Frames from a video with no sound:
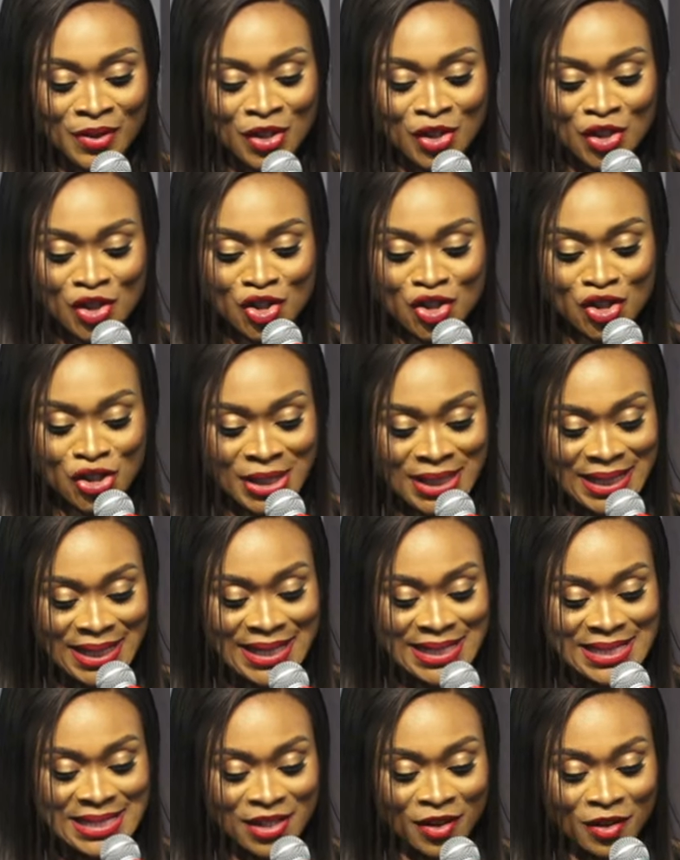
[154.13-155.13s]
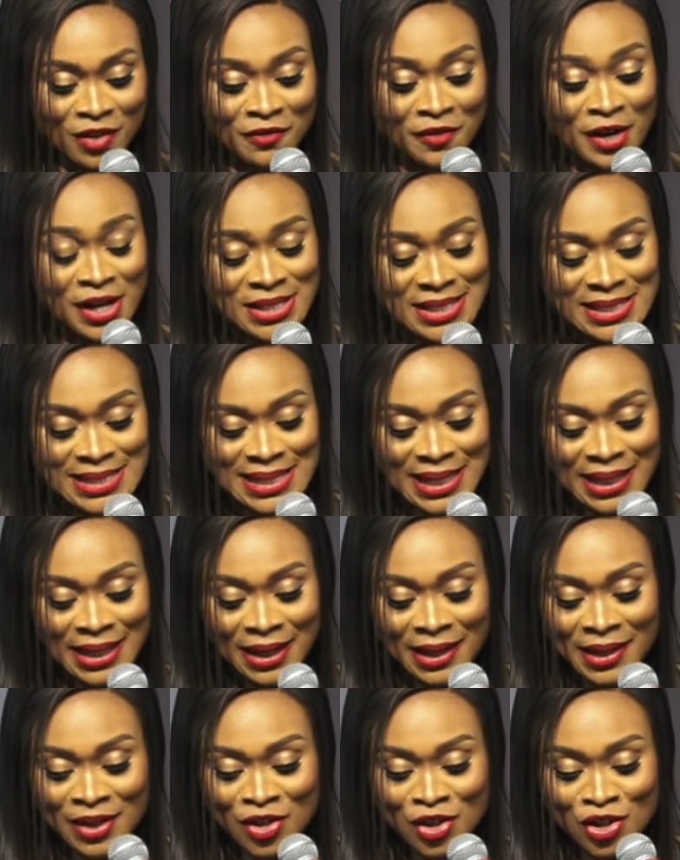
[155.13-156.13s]
She earned
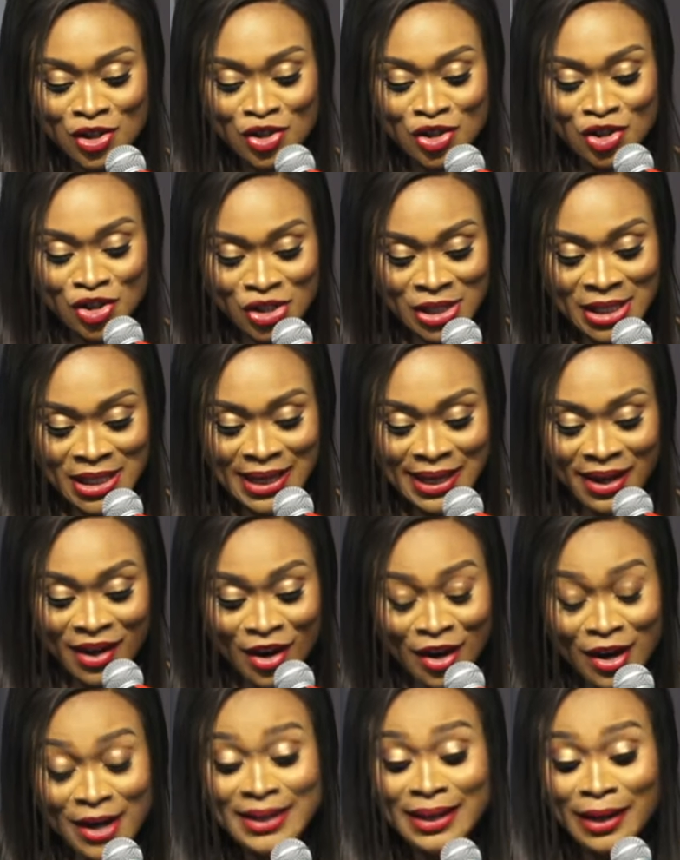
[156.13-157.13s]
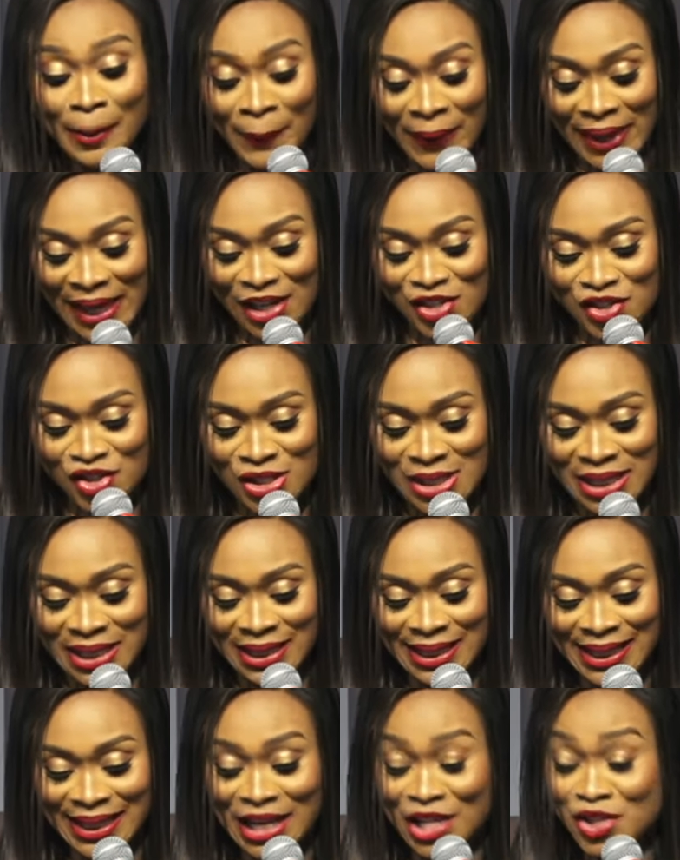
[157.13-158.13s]
her
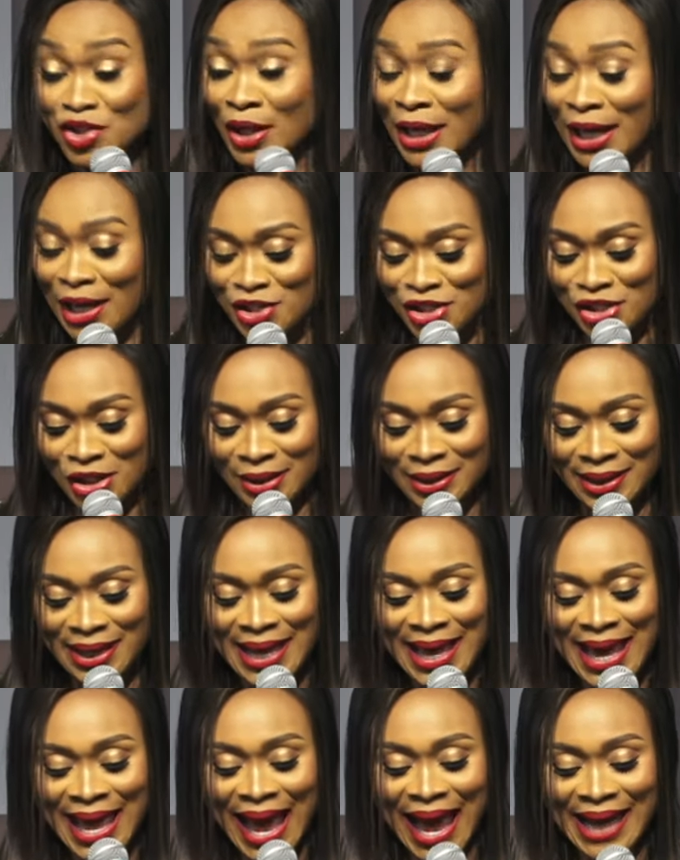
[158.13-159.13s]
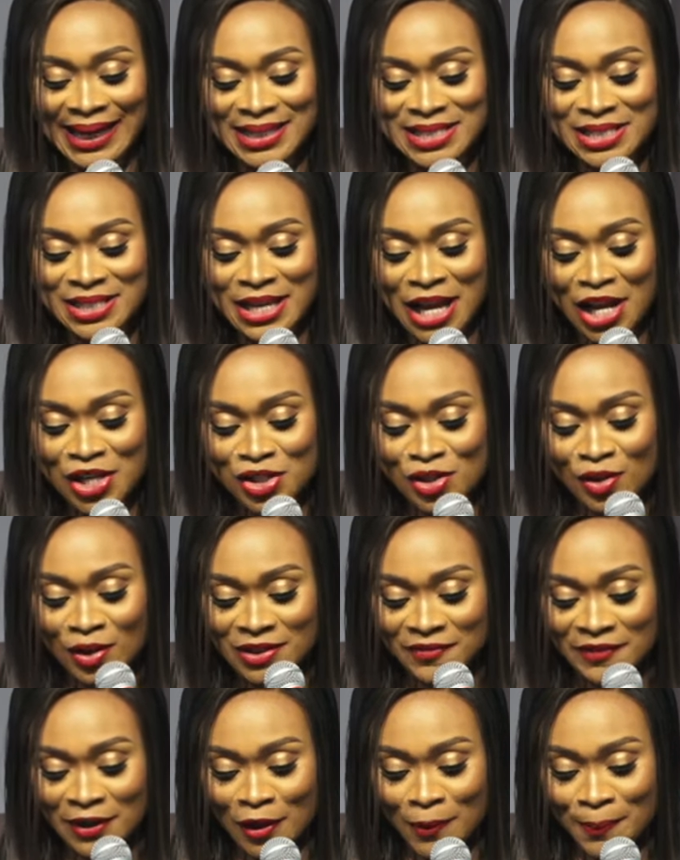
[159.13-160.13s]
PhD in education and international
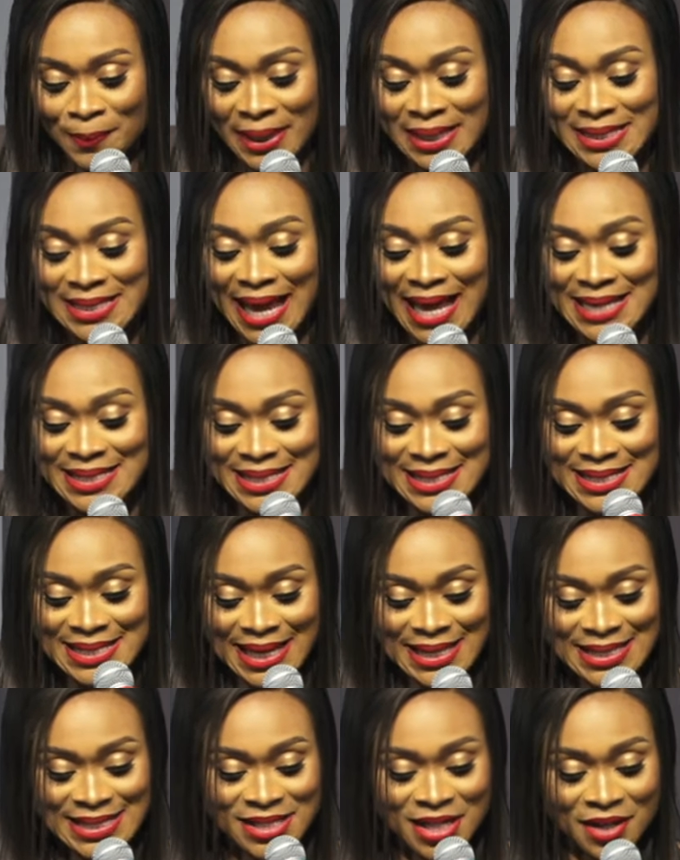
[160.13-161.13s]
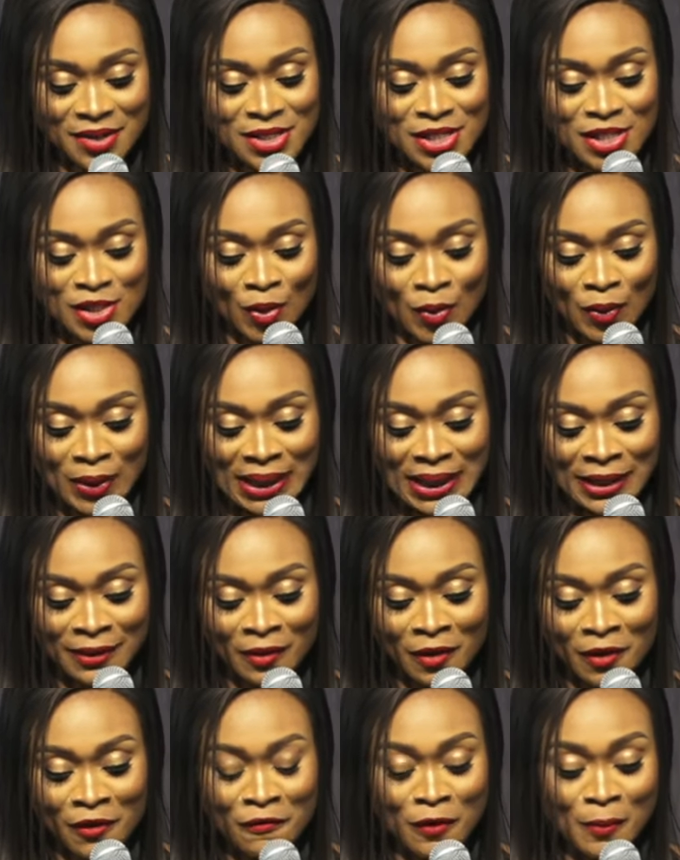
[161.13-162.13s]
development as a centenary scholar
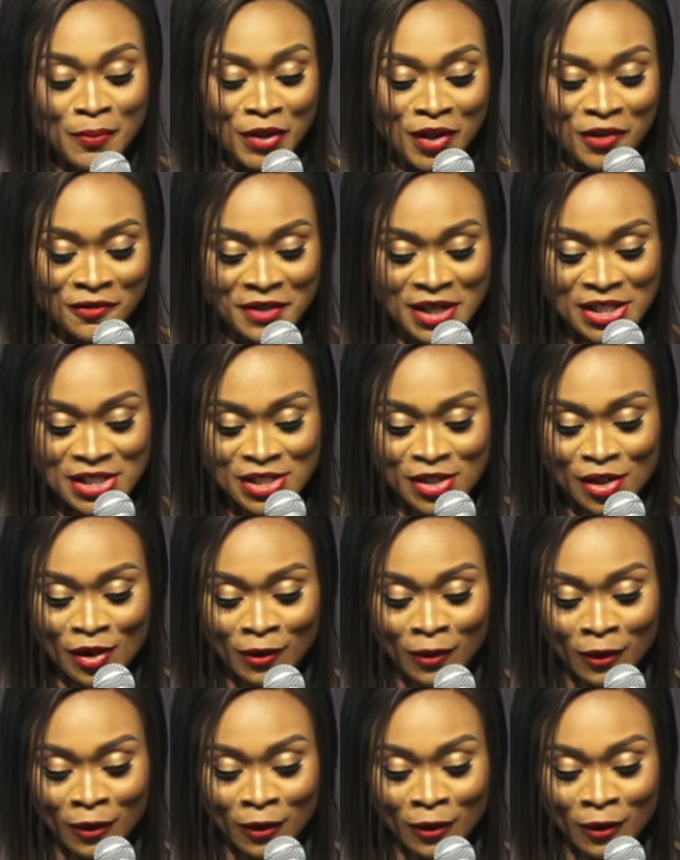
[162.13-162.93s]
from the University